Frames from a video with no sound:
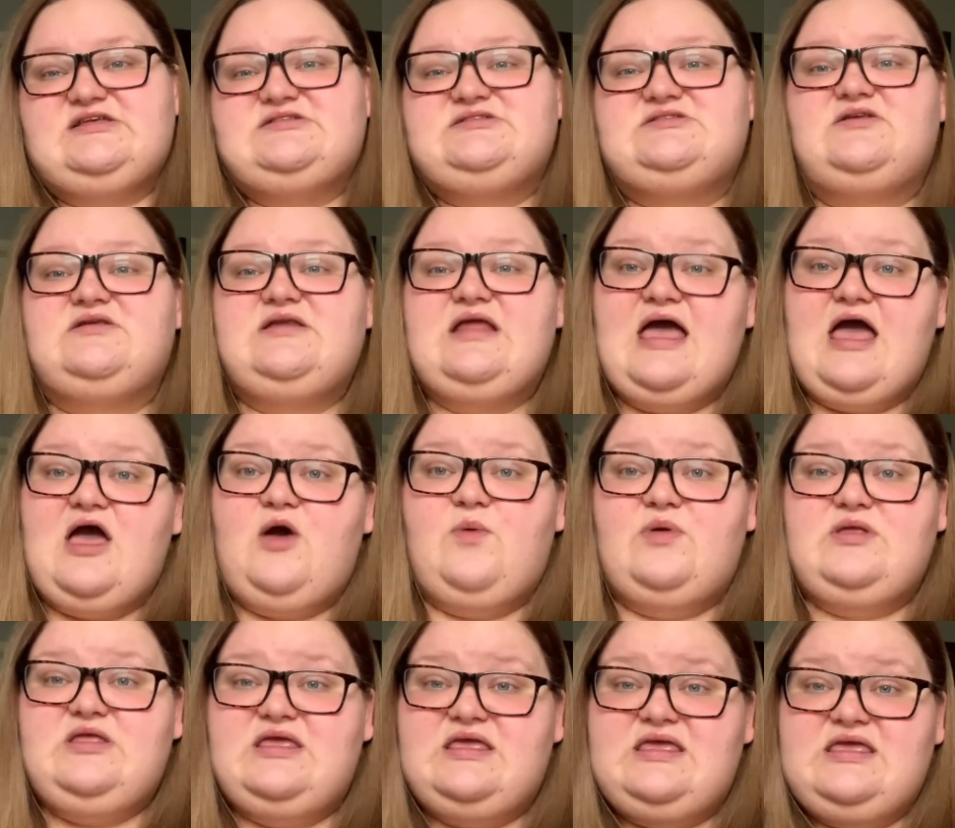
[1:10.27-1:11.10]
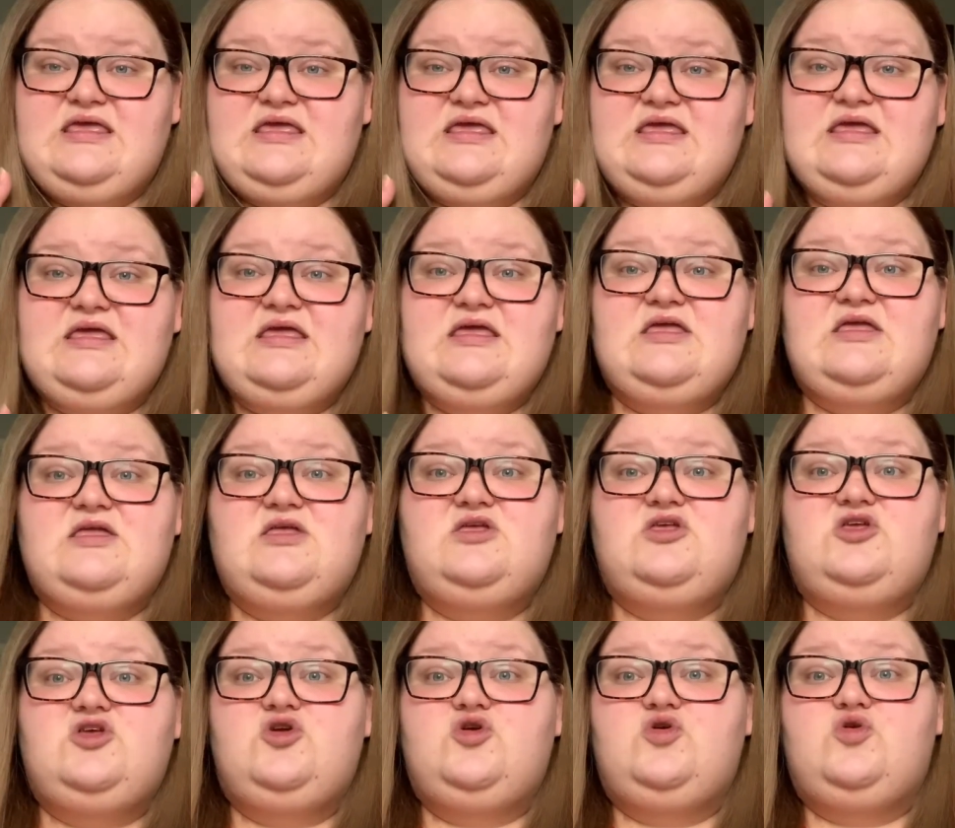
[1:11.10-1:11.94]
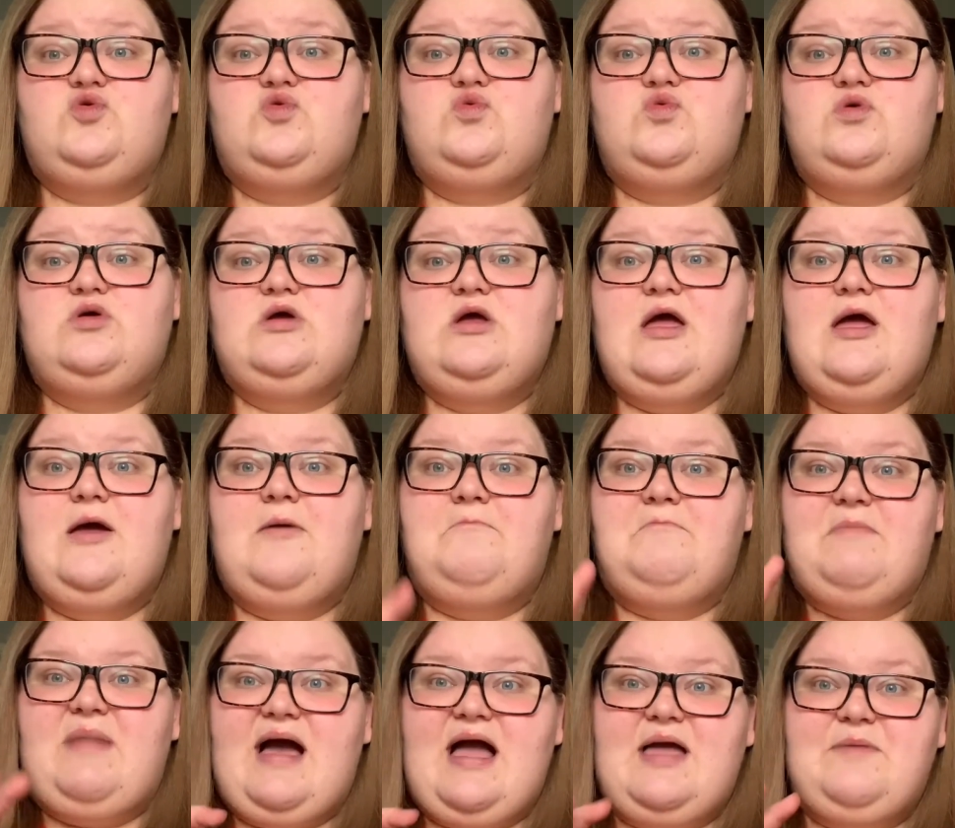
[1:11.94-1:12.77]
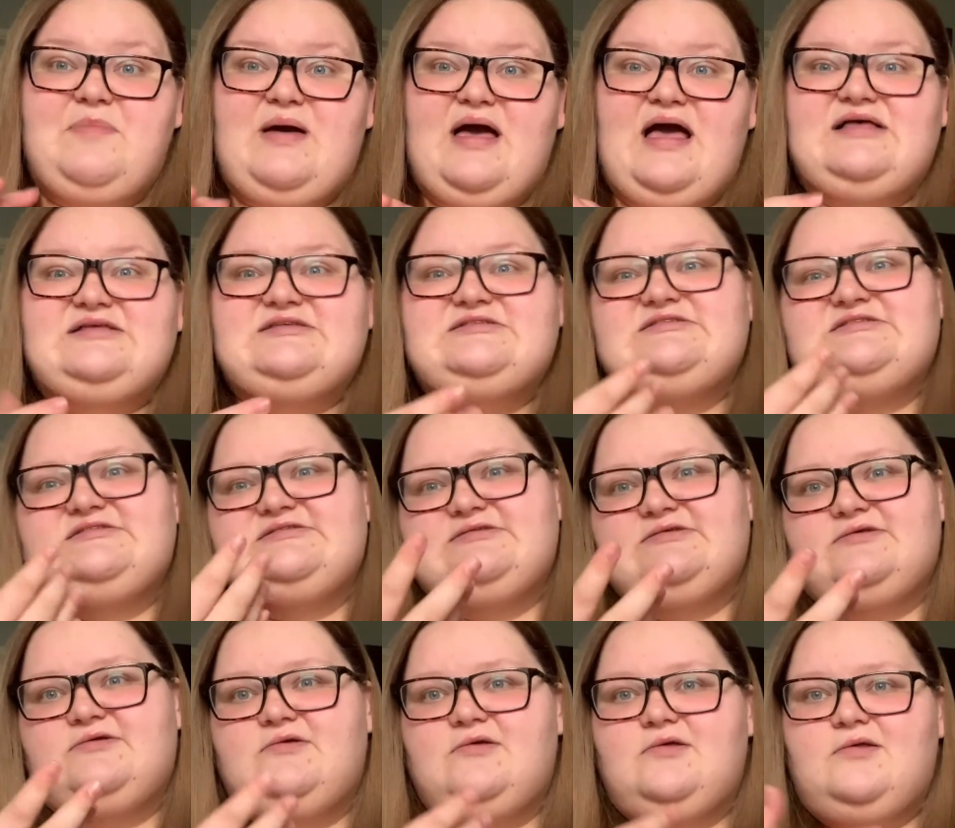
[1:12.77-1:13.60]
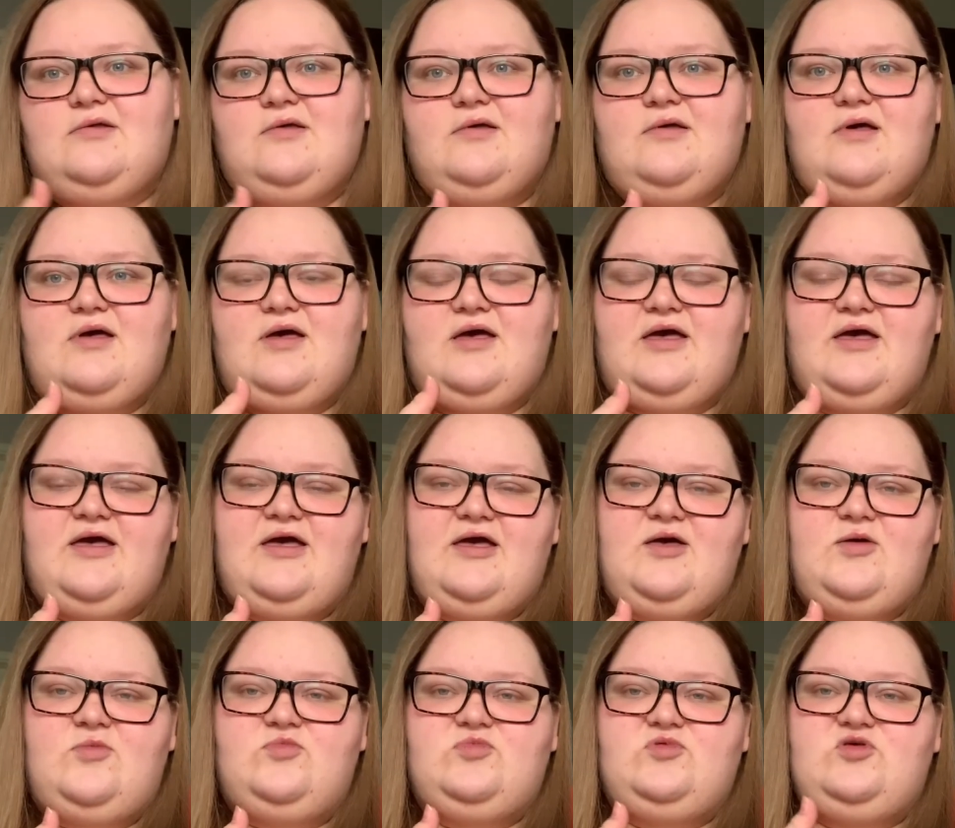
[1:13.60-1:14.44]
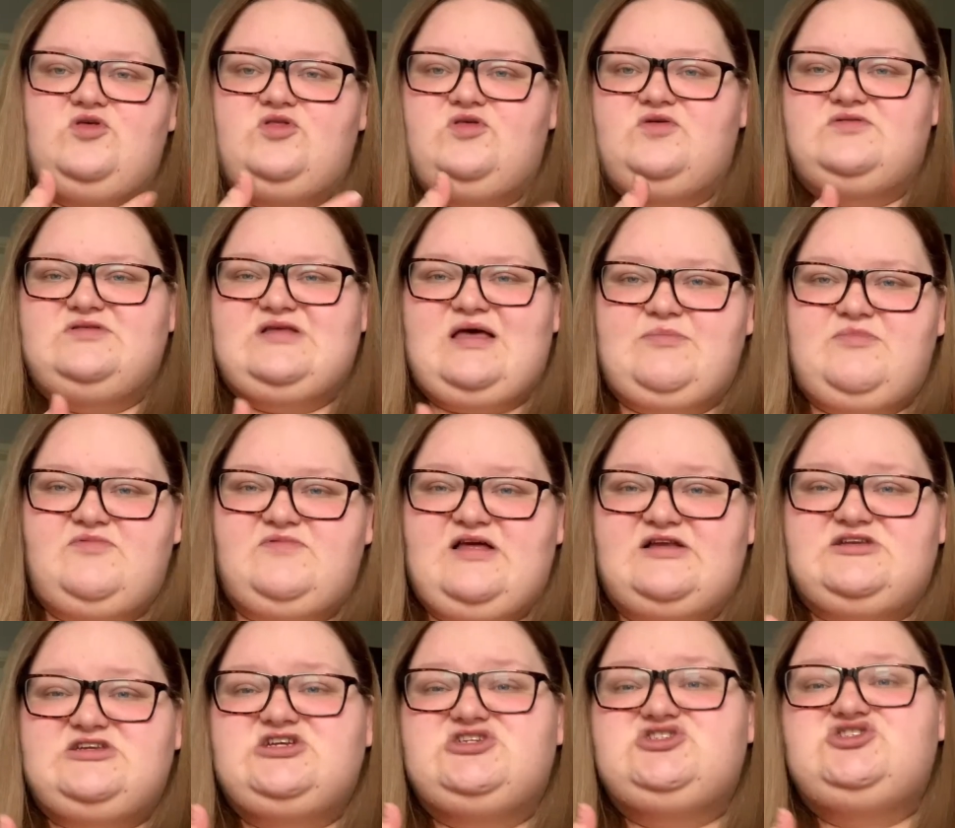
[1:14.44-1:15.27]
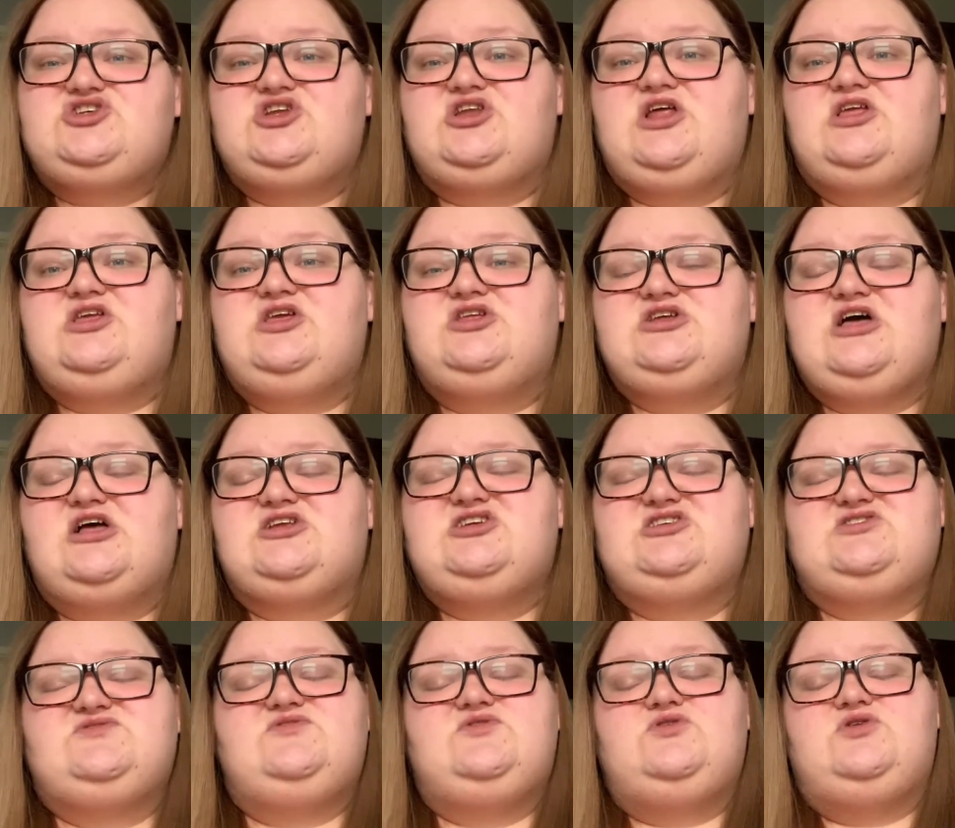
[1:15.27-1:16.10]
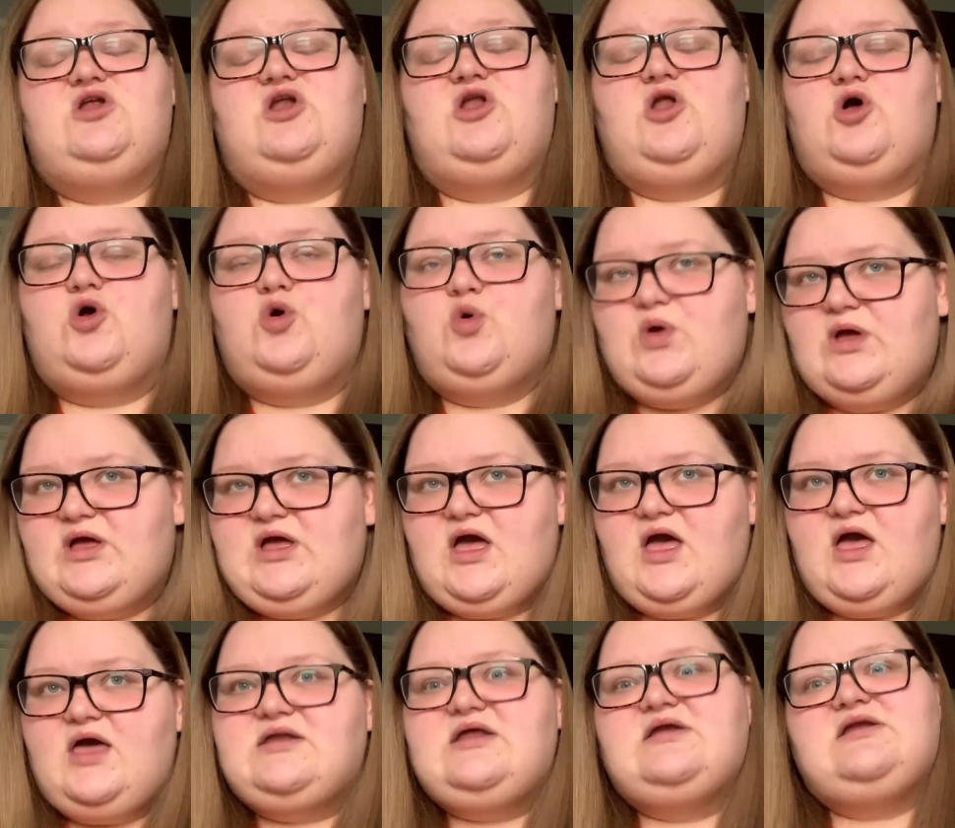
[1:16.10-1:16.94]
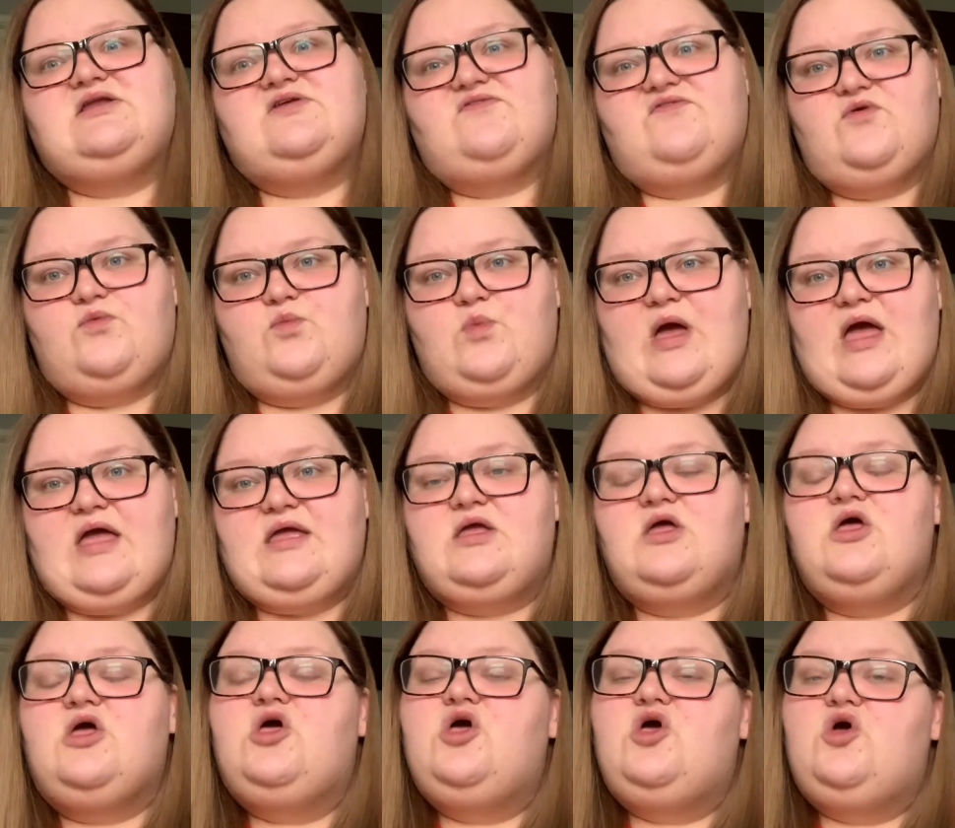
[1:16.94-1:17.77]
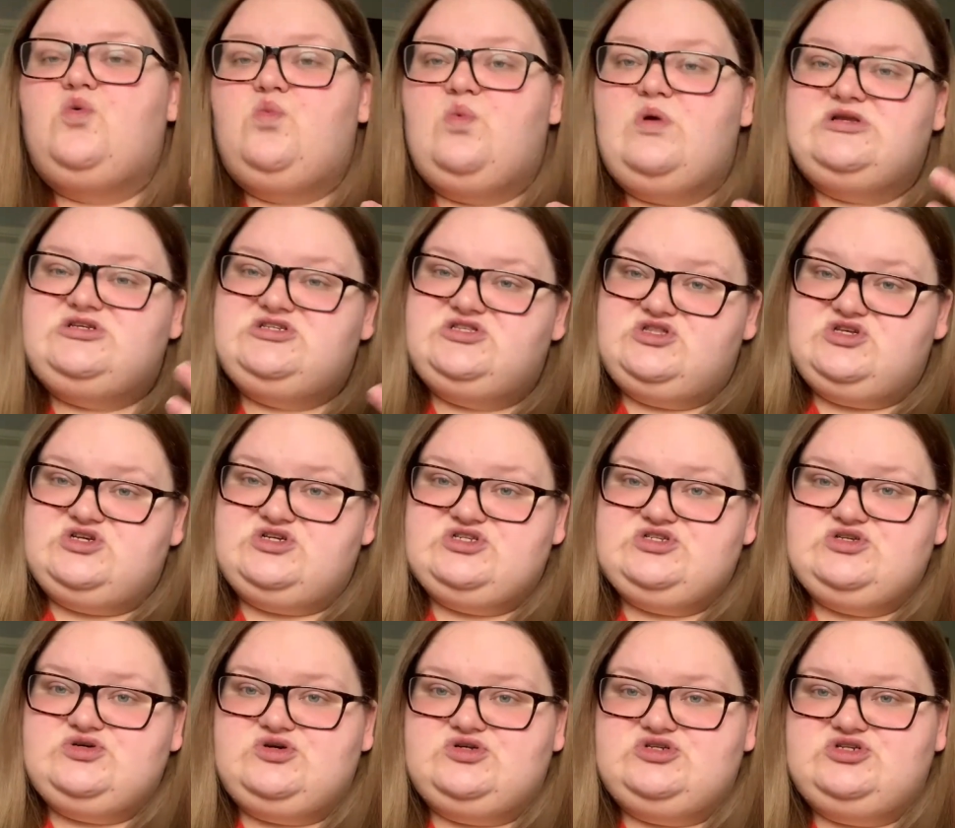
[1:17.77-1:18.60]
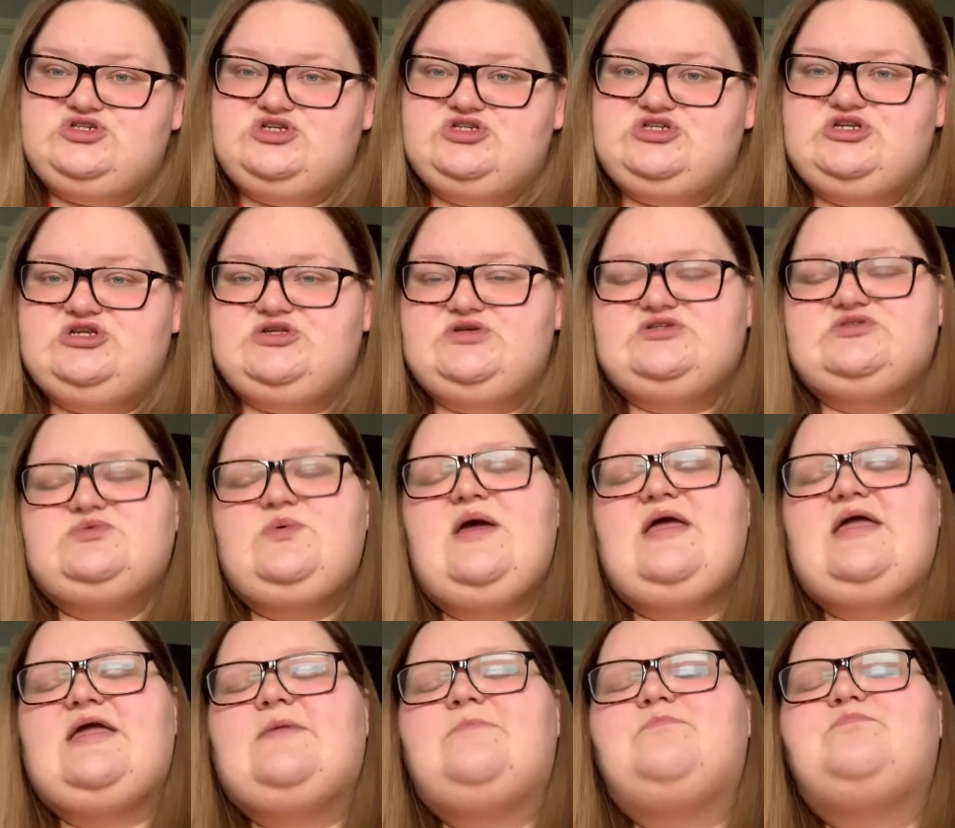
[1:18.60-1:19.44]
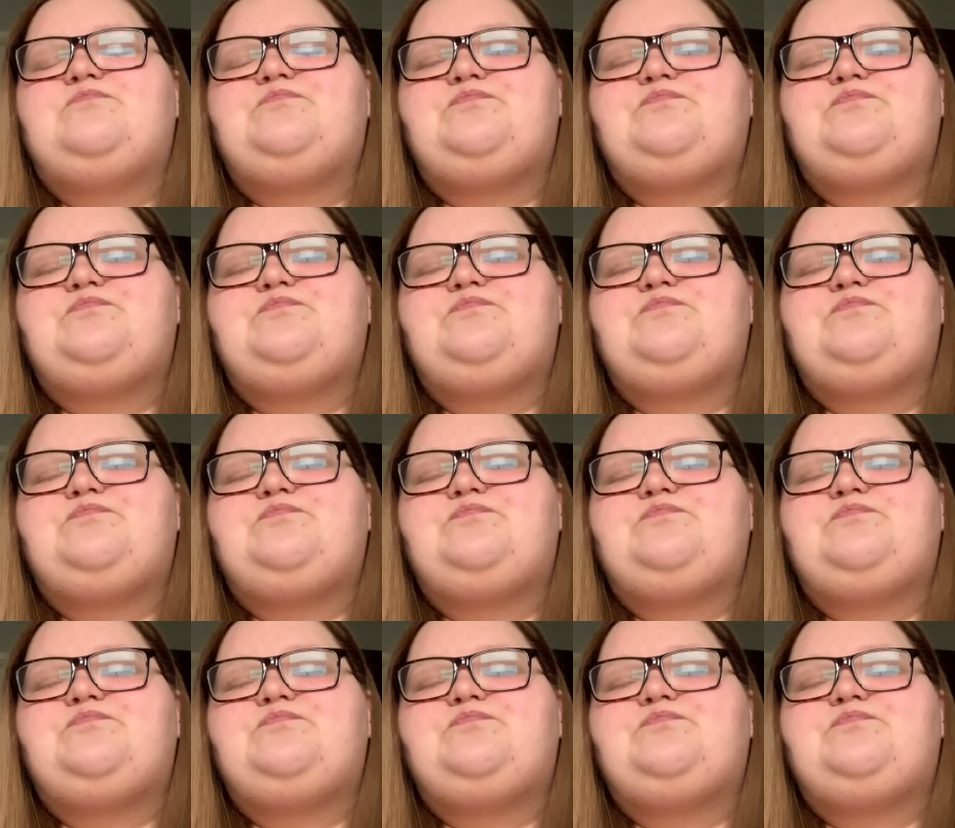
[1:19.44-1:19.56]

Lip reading: So now when you eat, you bypass the other type of digestion and you digest food a lot quicker and in a different way, which thus causes you to lose weight.